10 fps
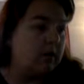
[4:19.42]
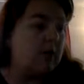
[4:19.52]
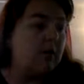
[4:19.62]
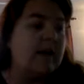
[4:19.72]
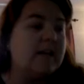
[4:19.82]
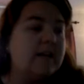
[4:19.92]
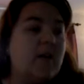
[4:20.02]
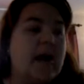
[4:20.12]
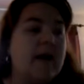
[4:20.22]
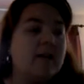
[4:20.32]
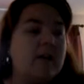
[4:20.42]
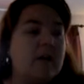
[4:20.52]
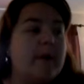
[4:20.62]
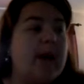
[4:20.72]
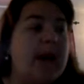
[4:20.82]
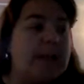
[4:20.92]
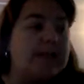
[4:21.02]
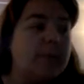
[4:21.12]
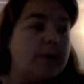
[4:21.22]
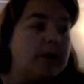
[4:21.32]
Okay, so let's talk about
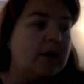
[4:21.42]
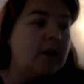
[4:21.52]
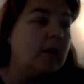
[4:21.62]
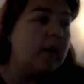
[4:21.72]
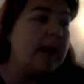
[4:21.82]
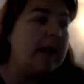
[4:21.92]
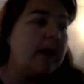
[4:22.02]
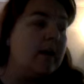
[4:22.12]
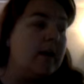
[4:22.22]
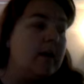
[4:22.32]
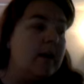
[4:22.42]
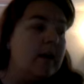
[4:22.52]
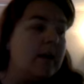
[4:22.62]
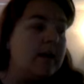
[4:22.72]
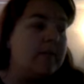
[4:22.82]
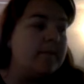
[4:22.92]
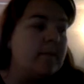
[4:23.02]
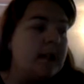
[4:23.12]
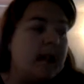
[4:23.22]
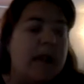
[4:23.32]
aspirin, okay?
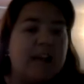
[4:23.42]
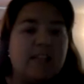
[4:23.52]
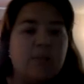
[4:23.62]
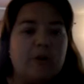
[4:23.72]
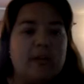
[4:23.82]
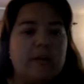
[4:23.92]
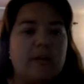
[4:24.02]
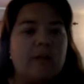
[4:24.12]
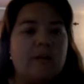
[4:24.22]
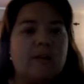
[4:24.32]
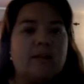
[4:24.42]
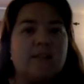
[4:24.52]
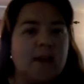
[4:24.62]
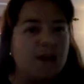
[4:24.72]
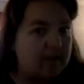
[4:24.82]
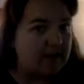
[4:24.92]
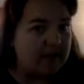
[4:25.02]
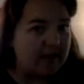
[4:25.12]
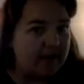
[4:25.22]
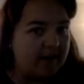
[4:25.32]
Aspirin is not a
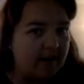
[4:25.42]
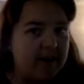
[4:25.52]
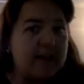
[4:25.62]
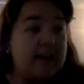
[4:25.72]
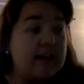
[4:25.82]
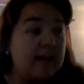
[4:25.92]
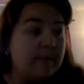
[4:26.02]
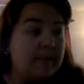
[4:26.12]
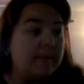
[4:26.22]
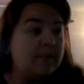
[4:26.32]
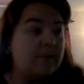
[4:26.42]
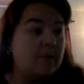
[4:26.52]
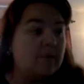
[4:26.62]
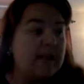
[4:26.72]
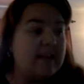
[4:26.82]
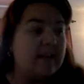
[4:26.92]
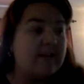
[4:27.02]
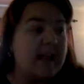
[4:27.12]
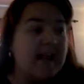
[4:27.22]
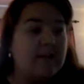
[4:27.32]
blood thinner. It inhibits
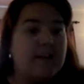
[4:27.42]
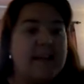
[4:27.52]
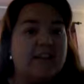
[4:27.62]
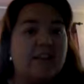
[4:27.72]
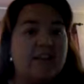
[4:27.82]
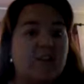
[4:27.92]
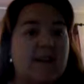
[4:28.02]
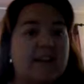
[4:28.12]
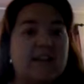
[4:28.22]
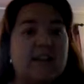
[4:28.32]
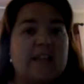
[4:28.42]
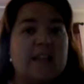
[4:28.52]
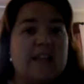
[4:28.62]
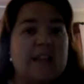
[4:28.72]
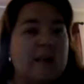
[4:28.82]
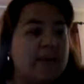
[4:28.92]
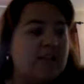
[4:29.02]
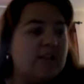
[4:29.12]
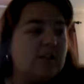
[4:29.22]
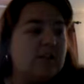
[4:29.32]
platelet aggregation. So it basically
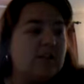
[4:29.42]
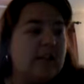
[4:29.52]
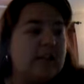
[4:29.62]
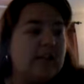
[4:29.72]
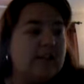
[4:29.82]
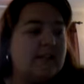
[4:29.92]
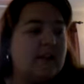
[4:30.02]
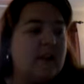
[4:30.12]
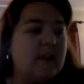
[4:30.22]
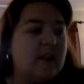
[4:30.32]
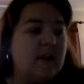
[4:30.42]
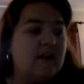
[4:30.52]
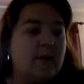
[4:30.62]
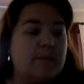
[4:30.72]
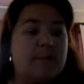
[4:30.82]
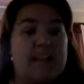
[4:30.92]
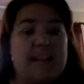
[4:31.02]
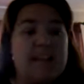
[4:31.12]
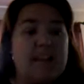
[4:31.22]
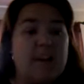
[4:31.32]
inhibits those platelets from
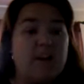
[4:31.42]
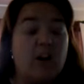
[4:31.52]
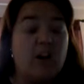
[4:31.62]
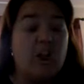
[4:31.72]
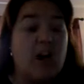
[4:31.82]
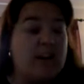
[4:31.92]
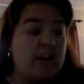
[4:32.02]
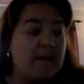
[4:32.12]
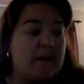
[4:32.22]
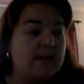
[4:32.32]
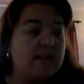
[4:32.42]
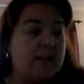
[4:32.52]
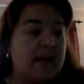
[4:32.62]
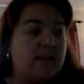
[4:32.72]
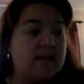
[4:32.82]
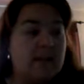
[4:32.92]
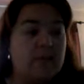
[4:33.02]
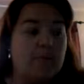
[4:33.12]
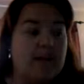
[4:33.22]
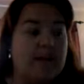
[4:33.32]
sticking together and clotting and makes them kind of
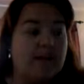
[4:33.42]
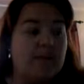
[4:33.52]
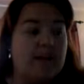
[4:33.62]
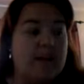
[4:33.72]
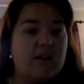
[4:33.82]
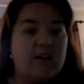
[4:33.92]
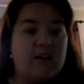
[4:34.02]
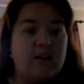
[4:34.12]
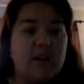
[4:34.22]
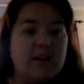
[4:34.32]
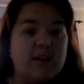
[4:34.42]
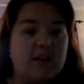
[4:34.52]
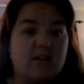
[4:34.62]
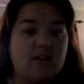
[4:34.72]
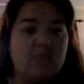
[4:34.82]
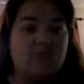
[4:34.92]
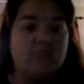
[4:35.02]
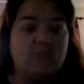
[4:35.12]
slippery so that you're not getting